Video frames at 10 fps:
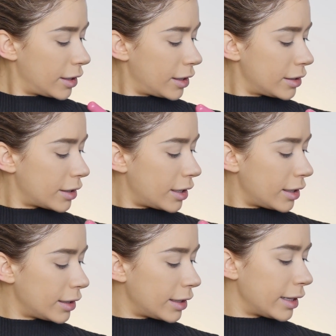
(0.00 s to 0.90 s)
and
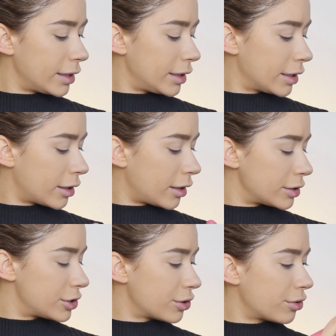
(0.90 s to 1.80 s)
lightly
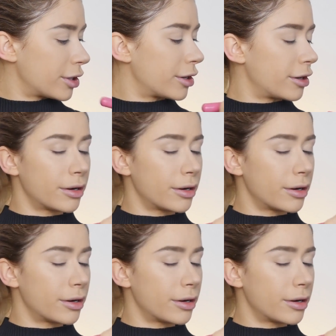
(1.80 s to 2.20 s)
contour